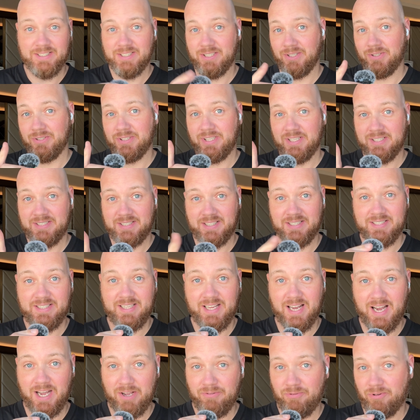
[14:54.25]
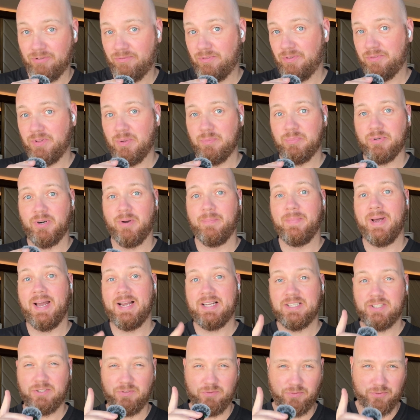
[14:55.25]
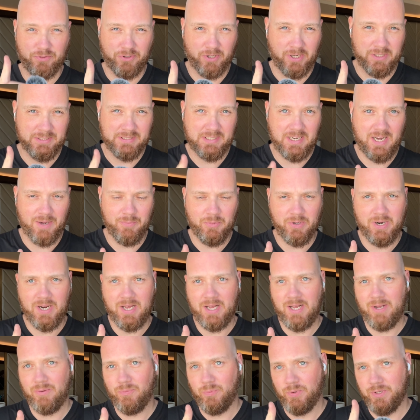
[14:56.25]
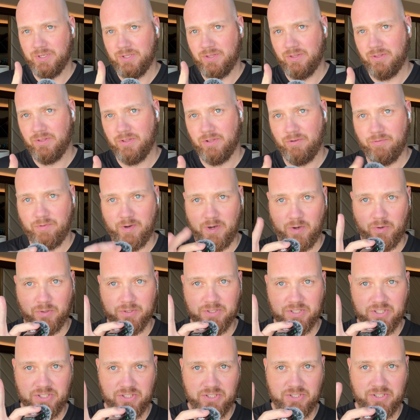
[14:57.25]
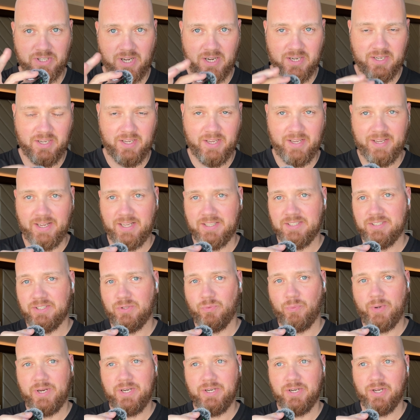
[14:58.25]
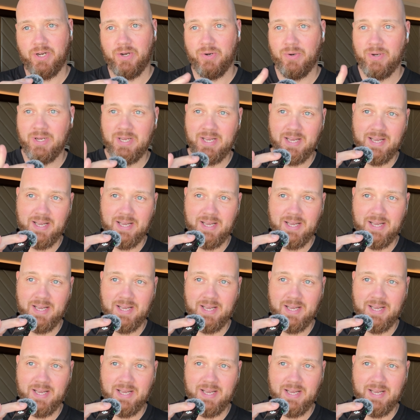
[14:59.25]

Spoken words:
So this is the iPhone 15 Pro Max front camera with the phone stuck against the window